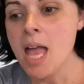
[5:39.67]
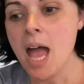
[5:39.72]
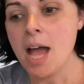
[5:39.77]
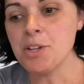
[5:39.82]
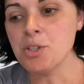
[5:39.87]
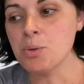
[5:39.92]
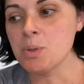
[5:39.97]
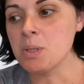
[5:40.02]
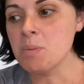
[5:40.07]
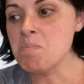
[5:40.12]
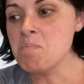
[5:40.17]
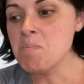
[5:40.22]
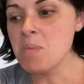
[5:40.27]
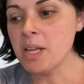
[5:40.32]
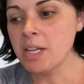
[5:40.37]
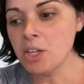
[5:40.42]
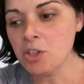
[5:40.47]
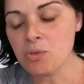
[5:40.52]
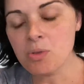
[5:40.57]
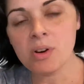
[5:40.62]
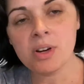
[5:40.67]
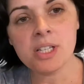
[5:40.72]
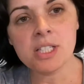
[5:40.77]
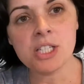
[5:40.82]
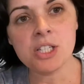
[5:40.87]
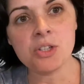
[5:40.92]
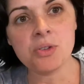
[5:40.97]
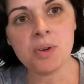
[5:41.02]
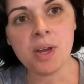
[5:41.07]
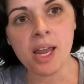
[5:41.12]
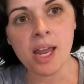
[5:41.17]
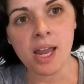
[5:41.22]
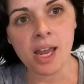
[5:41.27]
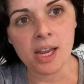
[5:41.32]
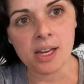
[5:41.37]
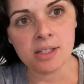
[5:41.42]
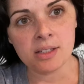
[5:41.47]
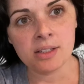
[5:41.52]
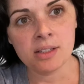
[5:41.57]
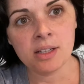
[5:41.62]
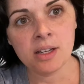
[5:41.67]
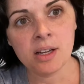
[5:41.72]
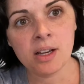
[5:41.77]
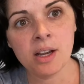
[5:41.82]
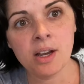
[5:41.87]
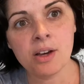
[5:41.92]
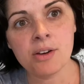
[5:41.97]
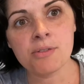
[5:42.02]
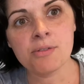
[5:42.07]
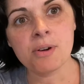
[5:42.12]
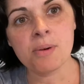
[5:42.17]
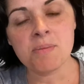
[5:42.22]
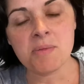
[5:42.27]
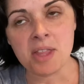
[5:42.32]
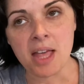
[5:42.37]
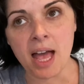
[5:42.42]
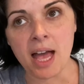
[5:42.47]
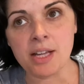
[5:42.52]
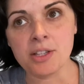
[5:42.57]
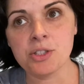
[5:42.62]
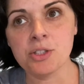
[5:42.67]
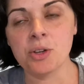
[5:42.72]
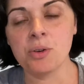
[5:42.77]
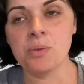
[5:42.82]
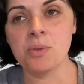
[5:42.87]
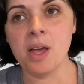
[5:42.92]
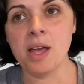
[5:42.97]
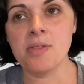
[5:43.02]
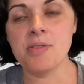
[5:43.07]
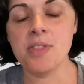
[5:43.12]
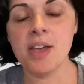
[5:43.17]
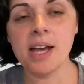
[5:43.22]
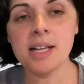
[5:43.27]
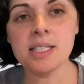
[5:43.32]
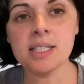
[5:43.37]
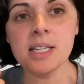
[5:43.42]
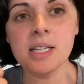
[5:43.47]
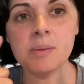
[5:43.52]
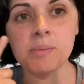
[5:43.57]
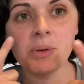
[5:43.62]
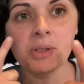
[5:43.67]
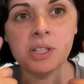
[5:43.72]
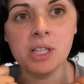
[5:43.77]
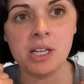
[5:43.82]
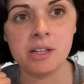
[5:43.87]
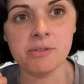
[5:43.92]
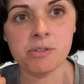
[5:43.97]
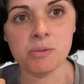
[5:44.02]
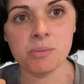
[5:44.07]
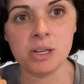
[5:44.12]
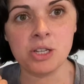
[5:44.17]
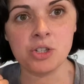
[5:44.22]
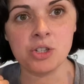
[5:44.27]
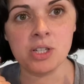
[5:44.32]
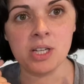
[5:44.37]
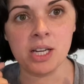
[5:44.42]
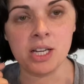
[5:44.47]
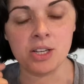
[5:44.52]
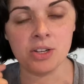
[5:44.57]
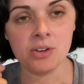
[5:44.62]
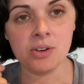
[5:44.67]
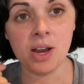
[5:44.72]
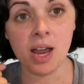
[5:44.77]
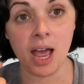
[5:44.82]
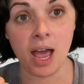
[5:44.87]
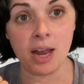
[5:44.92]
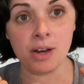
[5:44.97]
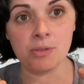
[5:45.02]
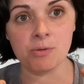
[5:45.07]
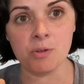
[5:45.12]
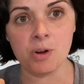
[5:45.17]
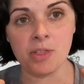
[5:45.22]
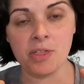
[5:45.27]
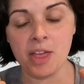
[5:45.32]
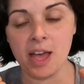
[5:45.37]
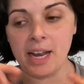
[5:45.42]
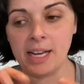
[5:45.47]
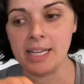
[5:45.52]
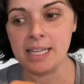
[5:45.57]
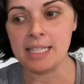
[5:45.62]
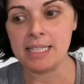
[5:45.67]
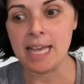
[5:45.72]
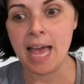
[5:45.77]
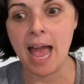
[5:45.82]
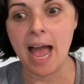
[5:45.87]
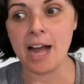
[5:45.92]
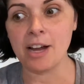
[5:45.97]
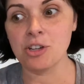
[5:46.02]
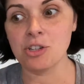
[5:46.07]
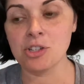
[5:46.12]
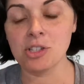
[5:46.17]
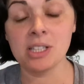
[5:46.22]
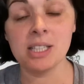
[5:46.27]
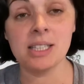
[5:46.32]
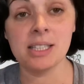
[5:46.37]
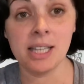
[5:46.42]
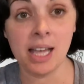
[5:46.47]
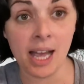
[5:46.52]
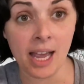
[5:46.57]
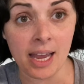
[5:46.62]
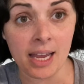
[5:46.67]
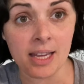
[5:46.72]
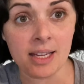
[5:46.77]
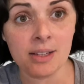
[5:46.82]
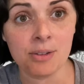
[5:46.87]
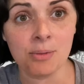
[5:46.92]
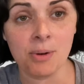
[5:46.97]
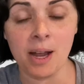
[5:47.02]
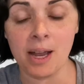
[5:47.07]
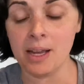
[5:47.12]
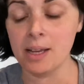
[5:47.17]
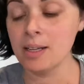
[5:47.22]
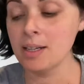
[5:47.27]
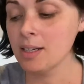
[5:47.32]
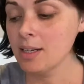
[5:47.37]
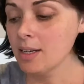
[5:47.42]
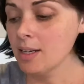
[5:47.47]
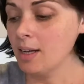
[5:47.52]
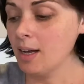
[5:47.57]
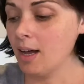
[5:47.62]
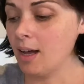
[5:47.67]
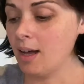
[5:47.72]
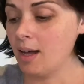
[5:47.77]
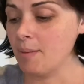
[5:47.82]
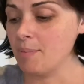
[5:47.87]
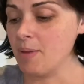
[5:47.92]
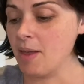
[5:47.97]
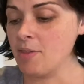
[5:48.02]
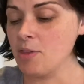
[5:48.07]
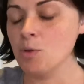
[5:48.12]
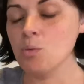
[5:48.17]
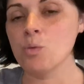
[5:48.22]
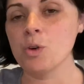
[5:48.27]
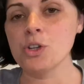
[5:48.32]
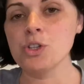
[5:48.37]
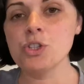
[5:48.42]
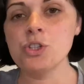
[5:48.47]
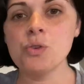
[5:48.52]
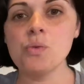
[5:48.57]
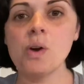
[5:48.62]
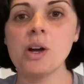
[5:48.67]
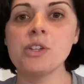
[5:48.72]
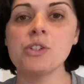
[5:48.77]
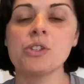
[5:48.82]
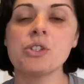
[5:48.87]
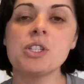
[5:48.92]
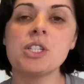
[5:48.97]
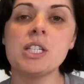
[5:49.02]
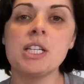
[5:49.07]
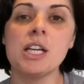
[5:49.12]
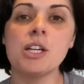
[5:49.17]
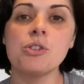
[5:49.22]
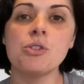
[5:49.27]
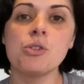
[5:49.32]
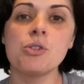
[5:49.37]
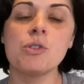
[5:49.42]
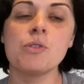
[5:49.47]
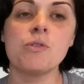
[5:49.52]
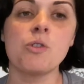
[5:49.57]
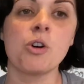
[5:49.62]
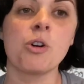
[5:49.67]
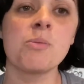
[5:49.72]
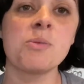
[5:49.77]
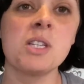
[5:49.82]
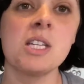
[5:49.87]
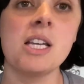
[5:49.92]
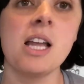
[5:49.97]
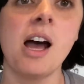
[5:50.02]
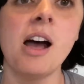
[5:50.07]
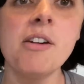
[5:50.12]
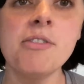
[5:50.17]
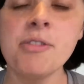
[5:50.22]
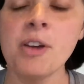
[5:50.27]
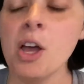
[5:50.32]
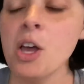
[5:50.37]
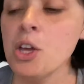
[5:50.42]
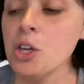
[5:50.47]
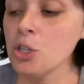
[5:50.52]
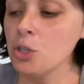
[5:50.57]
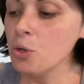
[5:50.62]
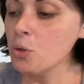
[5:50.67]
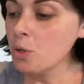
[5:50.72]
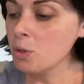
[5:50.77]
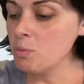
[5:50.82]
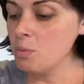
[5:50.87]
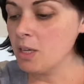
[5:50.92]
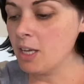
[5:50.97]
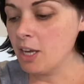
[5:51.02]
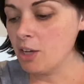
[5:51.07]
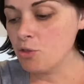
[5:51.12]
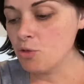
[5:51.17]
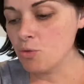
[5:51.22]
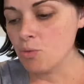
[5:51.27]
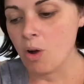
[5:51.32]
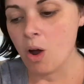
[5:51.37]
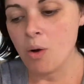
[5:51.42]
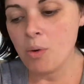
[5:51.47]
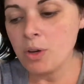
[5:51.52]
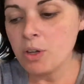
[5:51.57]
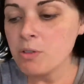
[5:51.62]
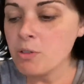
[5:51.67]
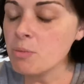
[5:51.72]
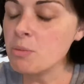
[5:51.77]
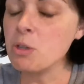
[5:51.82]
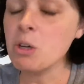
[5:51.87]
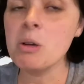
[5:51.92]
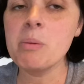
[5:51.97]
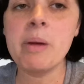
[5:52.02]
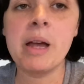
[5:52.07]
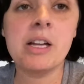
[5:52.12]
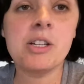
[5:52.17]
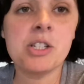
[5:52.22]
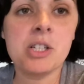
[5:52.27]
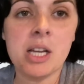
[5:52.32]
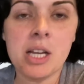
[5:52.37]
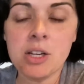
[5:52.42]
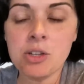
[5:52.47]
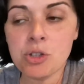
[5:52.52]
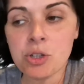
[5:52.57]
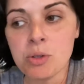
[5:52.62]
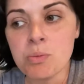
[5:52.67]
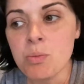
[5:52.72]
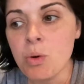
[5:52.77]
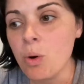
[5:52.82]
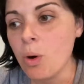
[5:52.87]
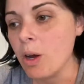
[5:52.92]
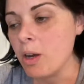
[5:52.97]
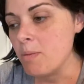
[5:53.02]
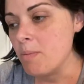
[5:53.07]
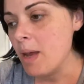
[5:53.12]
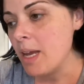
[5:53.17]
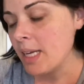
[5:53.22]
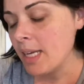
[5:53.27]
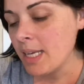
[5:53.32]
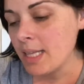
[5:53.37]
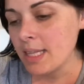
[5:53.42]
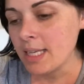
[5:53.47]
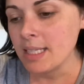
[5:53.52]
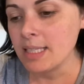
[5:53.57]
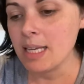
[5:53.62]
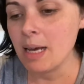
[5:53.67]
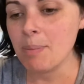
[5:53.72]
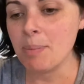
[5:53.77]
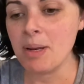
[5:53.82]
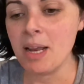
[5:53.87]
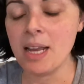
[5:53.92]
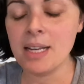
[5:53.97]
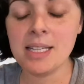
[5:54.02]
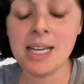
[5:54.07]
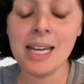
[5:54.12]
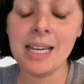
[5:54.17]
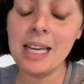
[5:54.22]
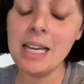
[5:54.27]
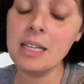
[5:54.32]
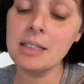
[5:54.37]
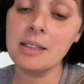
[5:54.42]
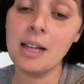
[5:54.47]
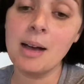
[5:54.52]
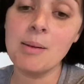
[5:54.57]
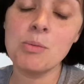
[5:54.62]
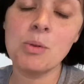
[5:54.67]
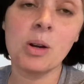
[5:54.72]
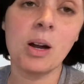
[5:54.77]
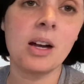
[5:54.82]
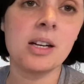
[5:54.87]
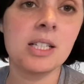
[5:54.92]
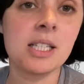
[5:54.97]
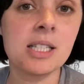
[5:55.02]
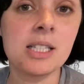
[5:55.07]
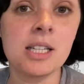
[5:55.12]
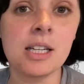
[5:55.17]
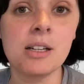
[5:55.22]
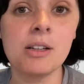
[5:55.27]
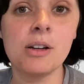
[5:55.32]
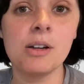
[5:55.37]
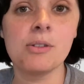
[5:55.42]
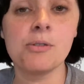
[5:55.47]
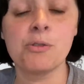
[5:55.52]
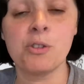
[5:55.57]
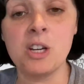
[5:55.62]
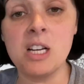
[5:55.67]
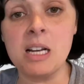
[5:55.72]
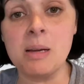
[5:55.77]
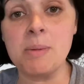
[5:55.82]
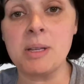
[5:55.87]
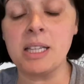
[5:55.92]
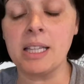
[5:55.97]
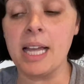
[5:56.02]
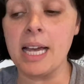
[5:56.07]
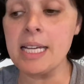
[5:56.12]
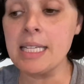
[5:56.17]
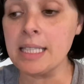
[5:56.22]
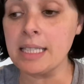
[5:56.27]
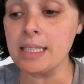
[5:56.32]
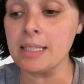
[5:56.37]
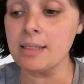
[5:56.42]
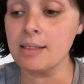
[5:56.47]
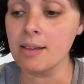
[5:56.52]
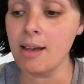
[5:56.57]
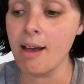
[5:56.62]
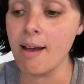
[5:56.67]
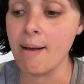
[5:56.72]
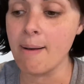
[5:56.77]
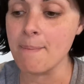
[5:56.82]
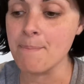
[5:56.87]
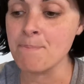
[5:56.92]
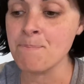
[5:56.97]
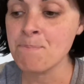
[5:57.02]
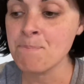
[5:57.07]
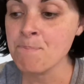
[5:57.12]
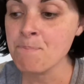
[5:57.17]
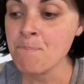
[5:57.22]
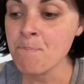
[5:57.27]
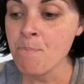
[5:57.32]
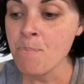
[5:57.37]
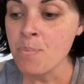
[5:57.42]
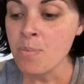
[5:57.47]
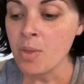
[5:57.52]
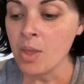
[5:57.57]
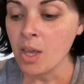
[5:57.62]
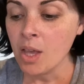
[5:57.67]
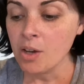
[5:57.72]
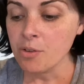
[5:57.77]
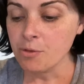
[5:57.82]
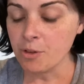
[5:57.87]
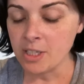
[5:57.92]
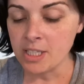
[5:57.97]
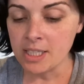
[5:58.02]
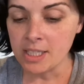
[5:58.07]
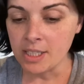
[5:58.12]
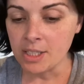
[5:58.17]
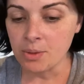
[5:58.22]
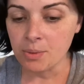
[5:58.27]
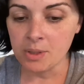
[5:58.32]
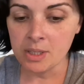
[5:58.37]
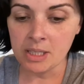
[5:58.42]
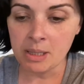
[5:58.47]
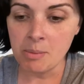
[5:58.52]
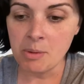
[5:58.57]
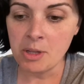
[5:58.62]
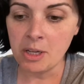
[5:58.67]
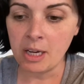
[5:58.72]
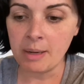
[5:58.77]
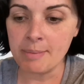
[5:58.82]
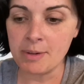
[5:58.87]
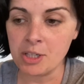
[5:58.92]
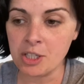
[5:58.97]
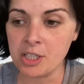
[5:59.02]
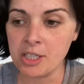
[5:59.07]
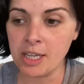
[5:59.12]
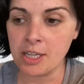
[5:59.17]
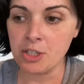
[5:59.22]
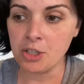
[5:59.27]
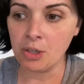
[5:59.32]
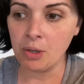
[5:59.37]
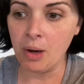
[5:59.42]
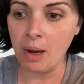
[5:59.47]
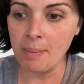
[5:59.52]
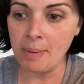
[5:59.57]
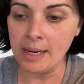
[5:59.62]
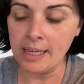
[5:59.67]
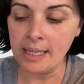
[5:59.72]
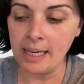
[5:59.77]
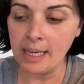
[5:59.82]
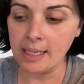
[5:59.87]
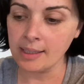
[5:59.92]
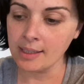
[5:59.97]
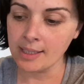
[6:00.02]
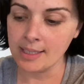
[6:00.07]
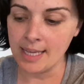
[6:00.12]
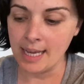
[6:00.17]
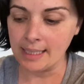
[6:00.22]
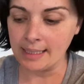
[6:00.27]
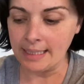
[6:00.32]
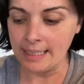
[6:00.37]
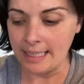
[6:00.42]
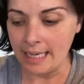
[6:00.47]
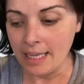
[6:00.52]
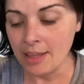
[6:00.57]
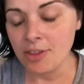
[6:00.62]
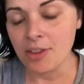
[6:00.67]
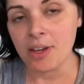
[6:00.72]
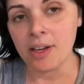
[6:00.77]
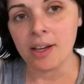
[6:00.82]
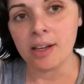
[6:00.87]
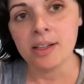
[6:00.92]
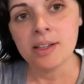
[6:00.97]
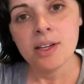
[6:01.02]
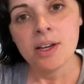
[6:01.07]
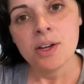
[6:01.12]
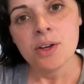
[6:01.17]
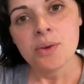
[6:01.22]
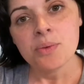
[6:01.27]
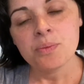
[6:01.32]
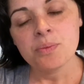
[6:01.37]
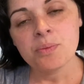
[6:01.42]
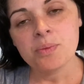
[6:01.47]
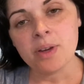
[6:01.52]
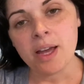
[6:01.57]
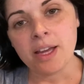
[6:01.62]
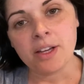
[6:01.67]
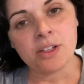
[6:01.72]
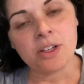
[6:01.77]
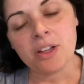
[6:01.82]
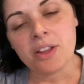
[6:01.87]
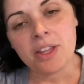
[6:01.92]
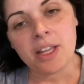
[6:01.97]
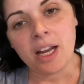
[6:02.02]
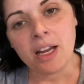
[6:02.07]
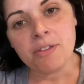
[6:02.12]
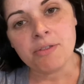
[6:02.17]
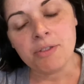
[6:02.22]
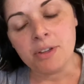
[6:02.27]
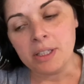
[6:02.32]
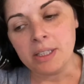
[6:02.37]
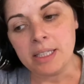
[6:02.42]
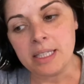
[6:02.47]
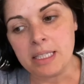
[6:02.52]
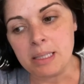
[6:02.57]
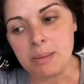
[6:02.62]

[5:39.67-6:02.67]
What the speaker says: do as many drawings as you can from that. So, and that's going to put the information in your head of what that is actually like, right? And then once you understand those forms enough, you can begin drawing from your imagination more and making things up and taking a lot more artistic freedom and license. For instance, with some of the commissions I do, I might not exactly get the angle that I feel is